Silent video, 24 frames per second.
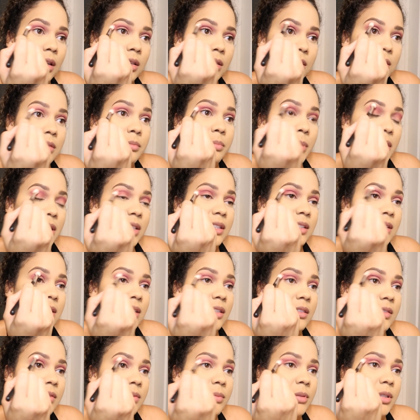
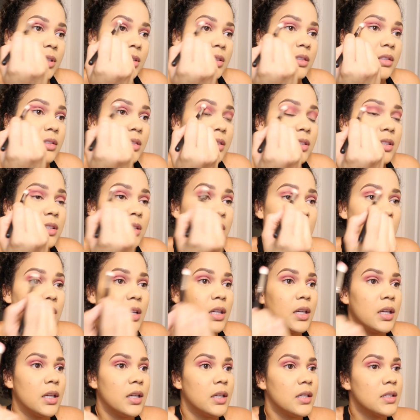expensive because she
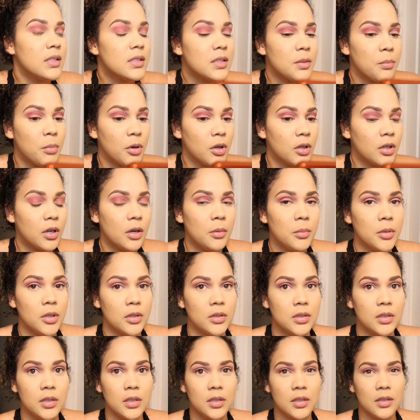is, but come
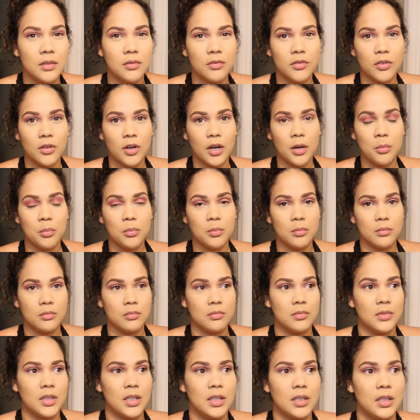on, for how,
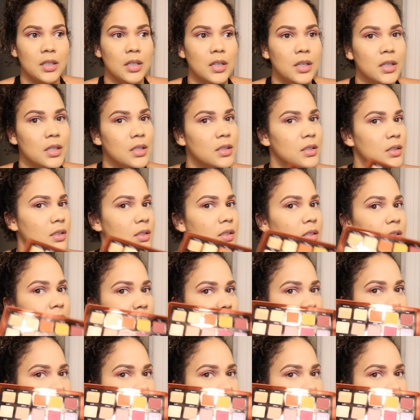like, this is